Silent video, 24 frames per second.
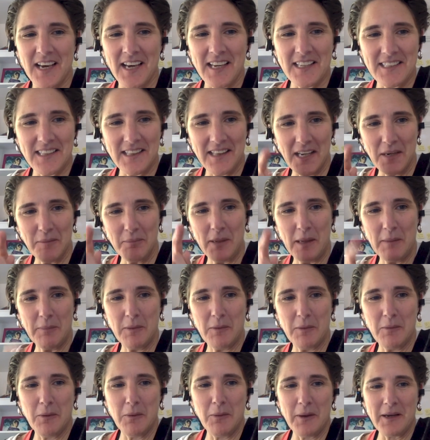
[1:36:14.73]
in the title, then
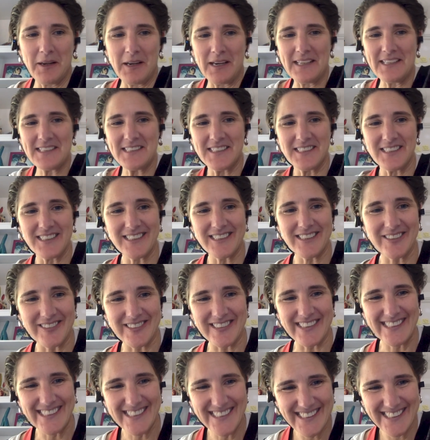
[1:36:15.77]
people will want to listen
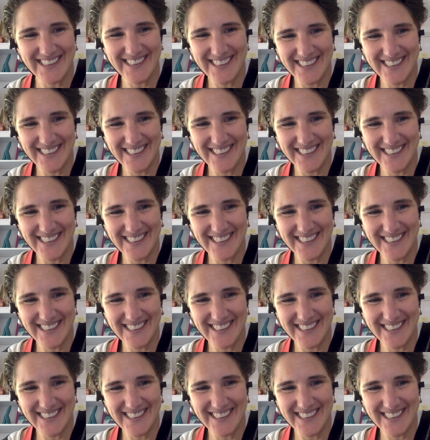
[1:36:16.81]
to